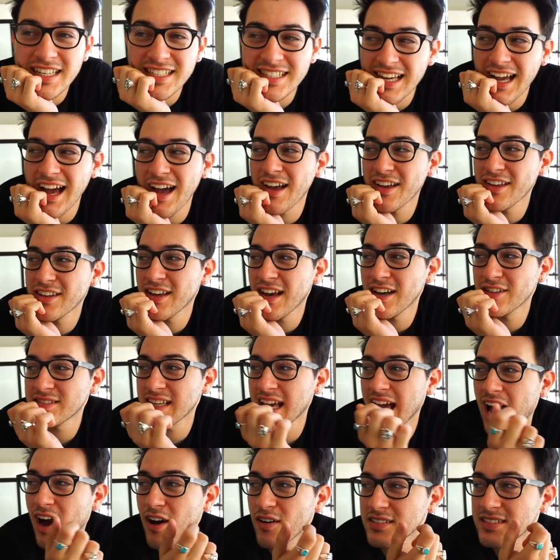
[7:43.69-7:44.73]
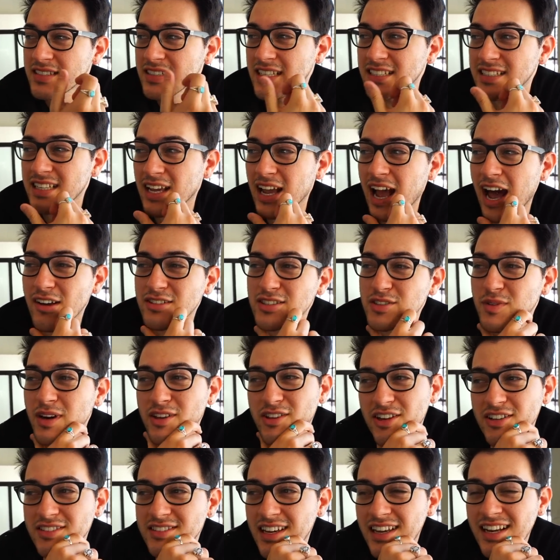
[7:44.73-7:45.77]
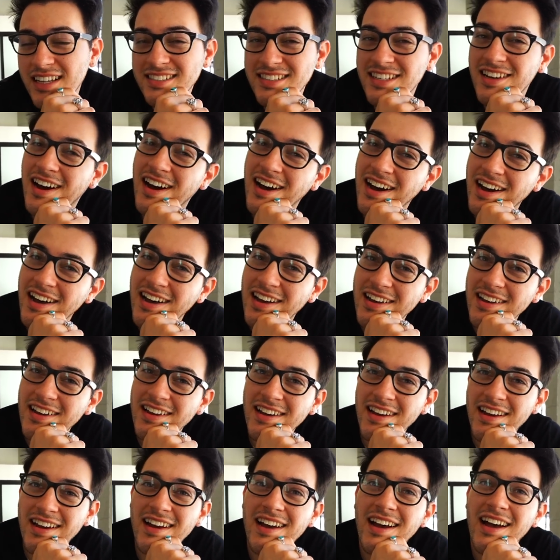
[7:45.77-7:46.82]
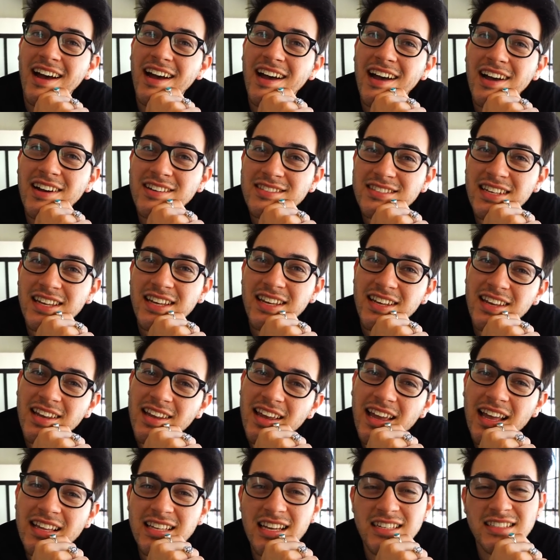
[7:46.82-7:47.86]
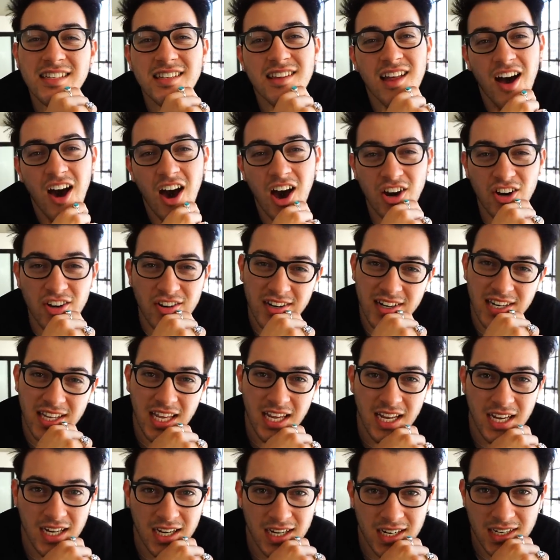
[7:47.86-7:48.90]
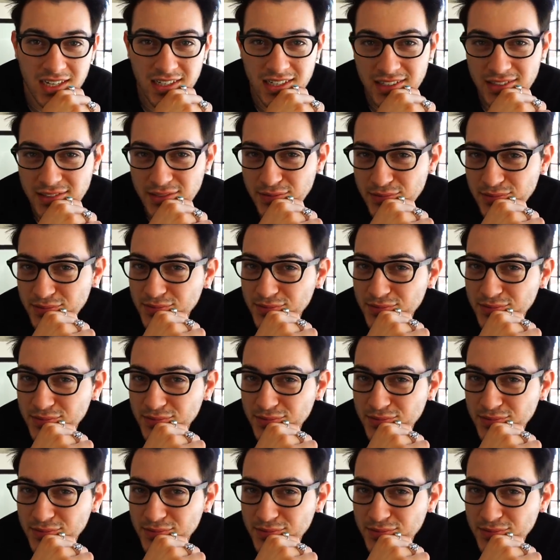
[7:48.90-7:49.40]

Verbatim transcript: He's like, I was like, how is? He's like, how's the weather outside? Is it hot? I was like, it's actually a lot hotter in here.